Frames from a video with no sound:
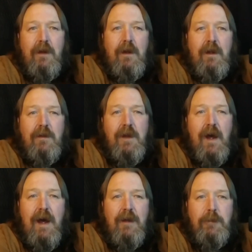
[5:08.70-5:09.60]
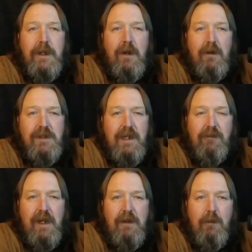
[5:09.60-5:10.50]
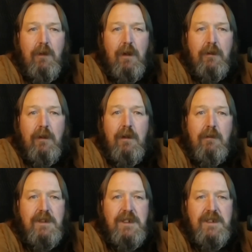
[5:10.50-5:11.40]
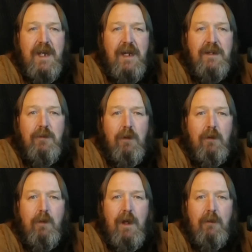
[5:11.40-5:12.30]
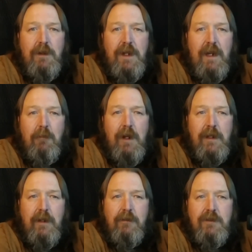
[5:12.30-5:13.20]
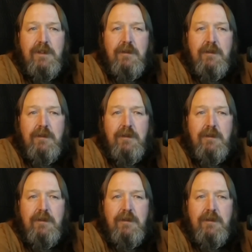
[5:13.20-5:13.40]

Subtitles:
The Heil PR 781 was designed to work well with ham radios.